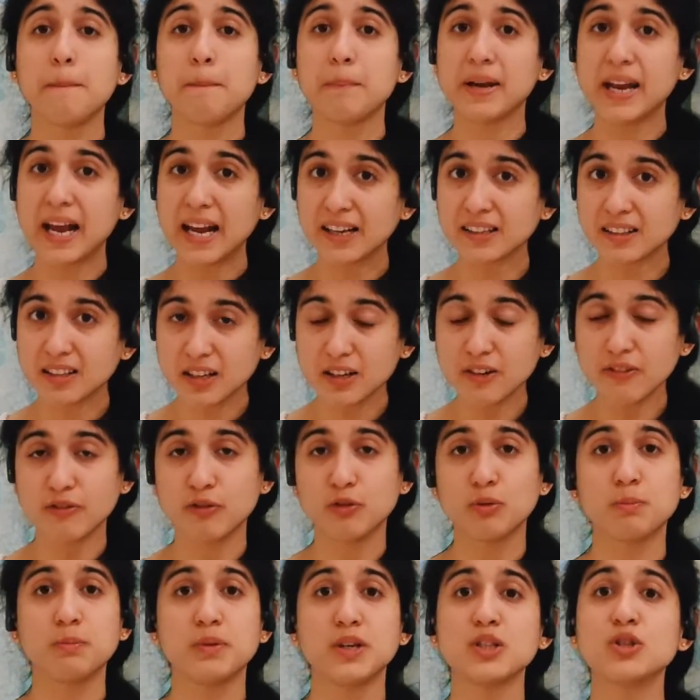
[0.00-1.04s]
pregnant
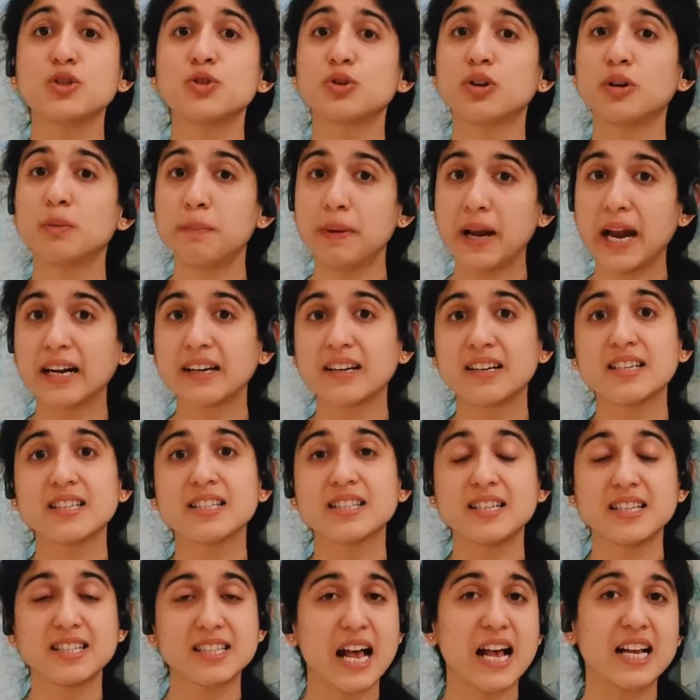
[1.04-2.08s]
women should practice
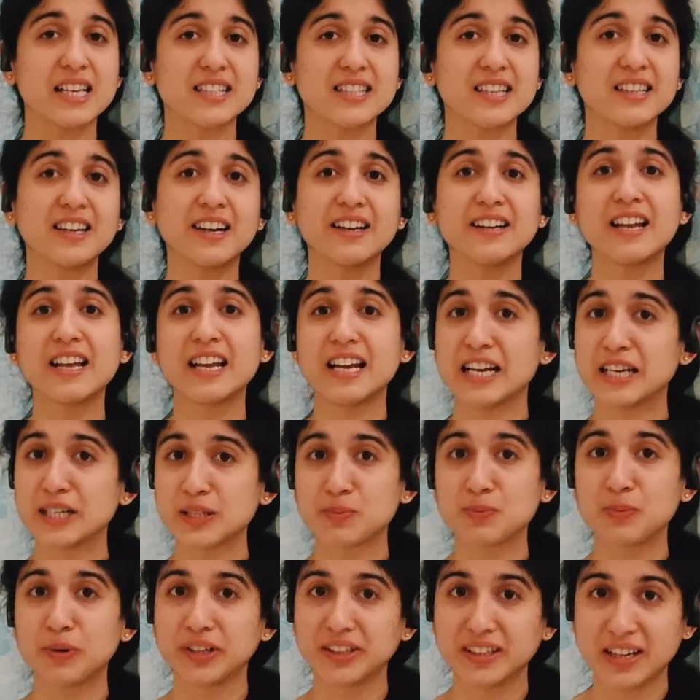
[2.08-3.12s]
this asana under
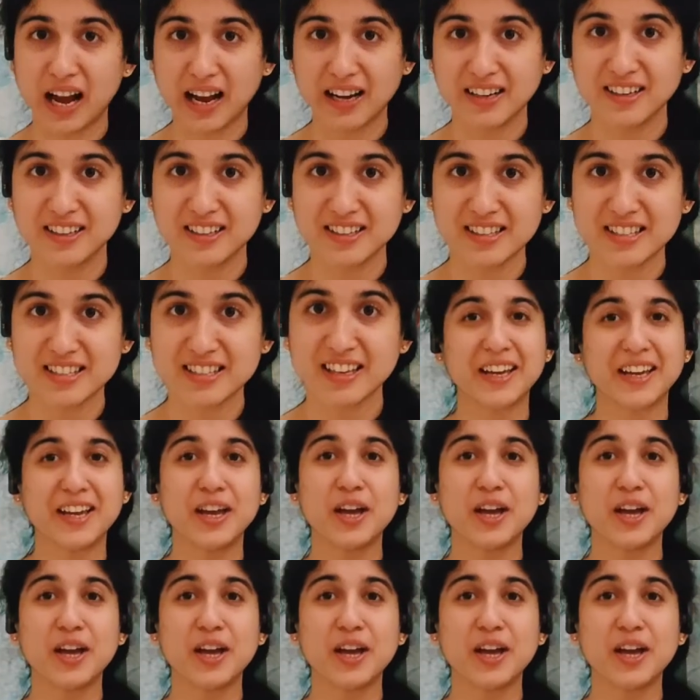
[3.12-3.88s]
expert guidance.